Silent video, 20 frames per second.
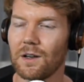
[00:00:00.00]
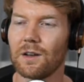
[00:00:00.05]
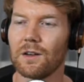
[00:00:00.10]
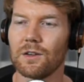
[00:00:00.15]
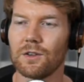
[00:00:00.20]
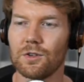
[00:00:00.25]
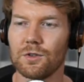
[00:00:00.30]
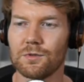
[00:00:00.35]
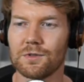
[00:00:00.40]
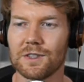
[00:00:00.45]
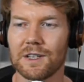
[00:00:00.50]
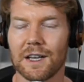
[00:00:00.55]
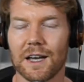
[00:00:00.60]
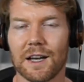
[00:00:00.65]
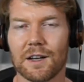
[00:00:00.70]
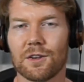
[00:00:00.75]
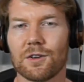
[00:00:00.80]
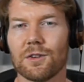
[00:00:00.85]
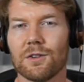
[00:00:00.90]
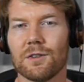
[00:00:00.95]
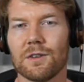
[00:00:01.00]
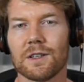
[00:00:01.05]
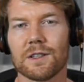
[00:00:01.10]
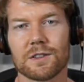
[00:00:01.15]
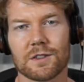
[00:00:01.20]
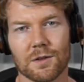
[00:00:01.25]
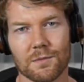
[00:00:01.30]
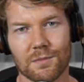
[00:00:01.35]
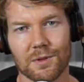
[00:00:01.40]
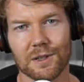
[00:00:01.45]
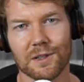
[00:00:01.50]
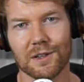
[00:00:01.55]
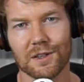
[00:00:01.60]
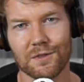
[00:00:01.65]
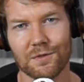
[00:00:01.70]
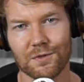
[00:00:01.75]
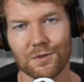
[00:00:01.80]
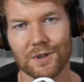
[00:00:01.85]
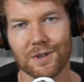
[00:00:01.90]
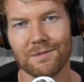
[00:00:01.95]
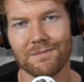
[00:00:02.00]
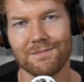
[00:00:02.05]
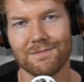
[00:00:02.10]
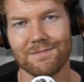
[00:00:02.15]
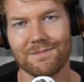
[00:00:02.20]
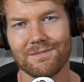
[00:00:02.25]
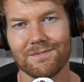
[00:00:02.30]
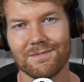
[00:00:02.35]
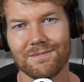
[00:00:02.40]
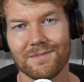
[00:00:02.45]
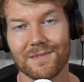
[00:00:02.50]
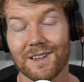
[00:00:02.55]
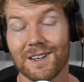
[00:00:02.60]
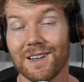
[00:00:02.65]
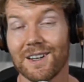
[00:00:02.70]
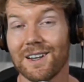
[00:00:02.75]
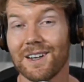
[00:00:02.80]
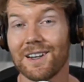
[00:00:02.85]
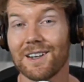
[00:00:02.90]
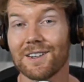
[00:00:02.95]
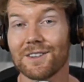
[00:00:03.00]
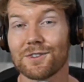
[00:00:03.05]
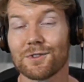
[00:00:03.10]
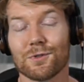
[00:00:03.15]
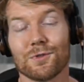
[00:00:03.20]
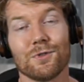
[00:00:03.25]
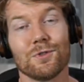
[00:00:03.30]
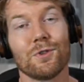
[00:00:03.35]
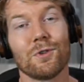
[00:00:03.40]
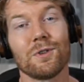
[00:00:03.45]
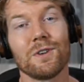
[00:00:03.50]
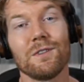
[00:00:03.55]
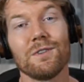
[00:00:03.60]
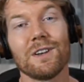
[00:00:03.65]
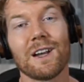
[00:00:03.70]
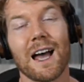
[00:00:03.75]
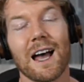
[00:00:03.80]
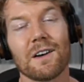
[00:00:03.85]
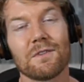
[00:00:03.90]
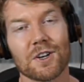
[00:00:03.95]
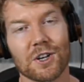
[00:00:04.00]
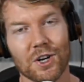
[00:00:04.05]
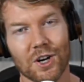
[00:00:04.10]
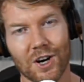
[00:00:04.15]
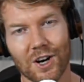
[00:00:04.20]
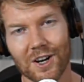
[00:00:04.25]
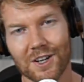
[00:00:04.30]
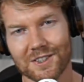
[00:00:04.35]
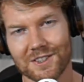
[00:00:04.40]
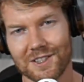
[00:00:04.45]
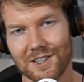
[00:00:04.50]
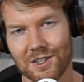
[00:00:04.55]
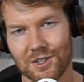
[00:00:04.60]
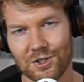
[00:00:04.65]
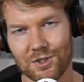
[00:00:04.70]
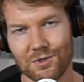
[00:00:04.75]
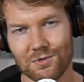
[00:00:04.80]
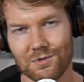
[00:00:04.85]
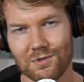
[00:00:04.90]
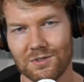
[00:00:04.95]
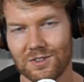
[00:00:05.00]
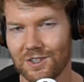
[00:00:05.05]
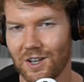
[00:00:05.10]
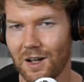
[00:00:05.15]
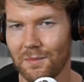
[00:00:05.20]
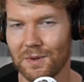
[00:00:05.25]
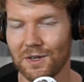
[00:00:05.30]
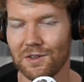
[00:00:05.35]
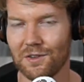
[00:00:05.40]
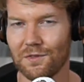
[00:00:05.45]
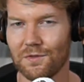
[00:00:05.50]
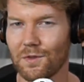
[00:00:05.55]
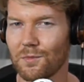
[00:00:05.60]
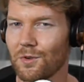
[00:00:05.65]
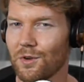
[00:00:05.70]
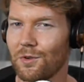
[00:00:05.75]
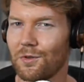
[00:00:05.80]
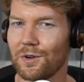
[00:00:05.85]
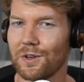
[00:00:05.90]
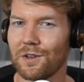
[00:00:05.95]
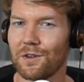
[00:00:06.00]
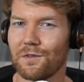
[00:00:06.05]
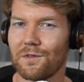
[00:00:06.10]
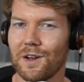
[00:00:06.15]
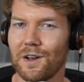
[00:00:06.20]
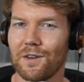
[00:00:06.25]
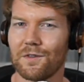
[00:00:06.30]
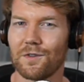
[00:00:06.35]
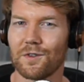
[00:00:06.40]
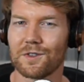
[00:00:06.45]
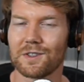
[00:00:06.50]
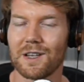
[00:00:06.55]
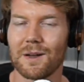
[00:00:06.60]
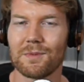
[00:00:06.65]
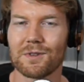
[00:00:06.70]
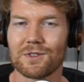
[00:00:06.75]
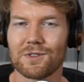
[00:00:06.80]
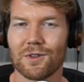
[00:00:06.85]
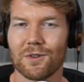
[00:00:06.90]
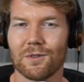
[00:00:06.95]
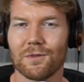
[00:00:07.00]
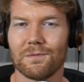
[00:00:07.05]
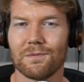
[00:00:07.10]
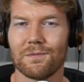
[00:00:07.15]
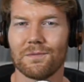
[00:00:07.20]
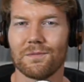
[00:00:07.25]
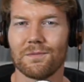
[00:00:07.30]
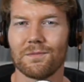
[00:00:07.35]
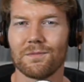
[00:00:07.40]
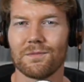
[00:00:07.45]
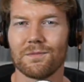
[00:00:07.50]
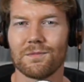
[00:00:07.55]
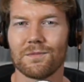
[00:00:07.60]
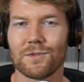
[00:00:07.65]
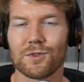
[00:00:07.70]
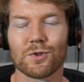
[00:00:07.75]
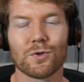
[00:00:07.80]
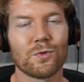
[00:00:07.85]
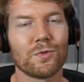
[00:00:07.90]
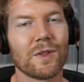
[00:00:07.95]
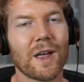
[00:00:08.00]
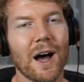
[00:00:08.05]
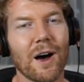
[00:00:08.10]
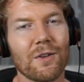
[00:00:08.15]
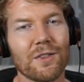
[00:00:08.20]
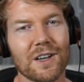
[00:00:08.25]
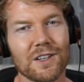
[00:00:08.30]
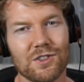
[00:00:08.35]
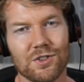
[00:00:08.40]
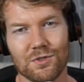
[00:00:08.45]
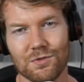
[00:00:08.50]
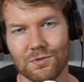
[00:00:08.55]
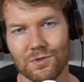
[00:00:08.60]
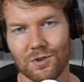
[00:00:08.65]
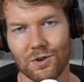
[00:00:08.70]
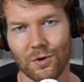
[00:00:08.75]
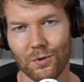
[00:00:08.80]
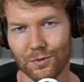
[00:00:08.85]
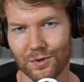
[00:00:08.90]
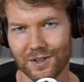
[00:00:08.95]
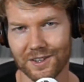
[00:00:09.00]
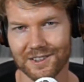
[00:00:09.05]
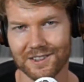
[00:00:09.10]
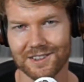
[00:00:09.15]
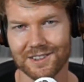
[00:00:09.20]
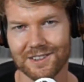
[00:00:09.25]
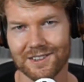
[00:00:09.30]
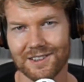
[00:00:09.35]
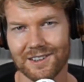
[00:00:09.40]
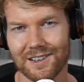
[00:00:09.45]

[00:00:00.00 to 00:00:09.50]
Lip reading: Using Anchor is completely free. So you don't even have a cost issue stopping you from recording your very first episode. So now that you know this,